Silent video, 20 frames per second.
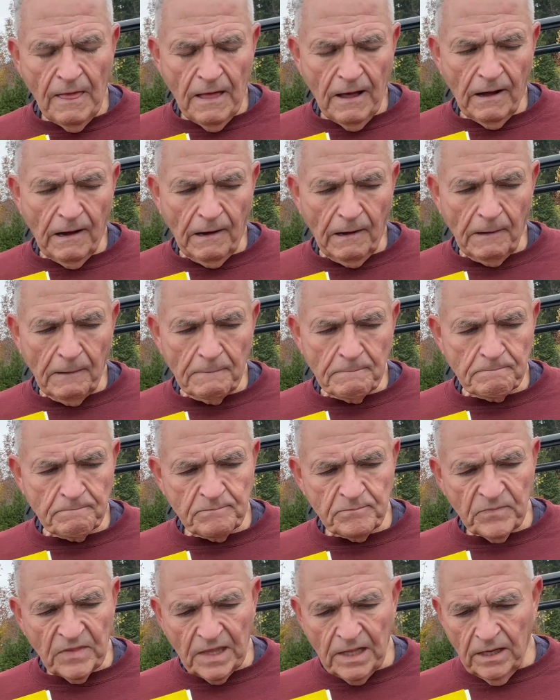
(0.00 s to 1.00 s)

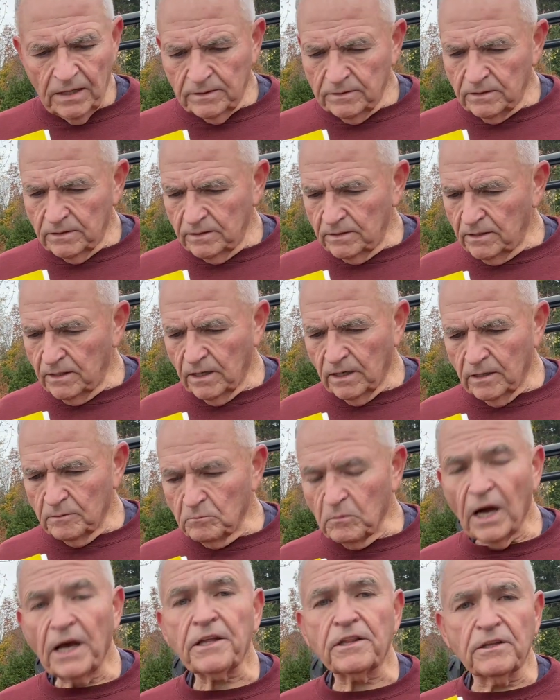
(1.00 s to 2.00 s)

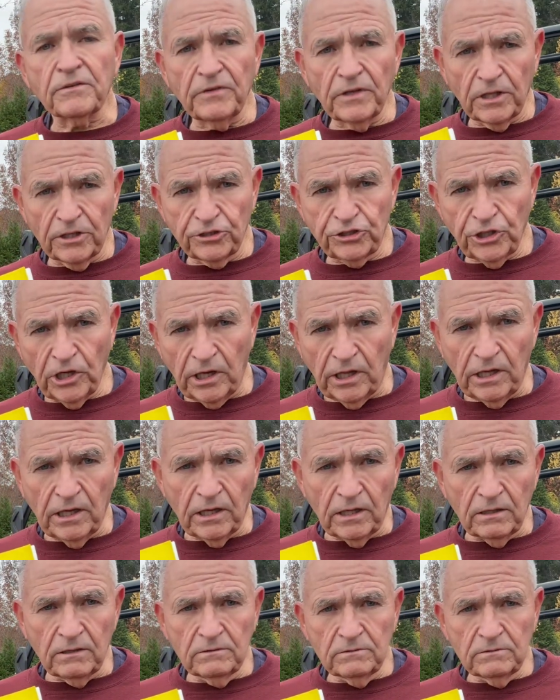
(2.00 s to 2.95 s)
Mike the Village Idiot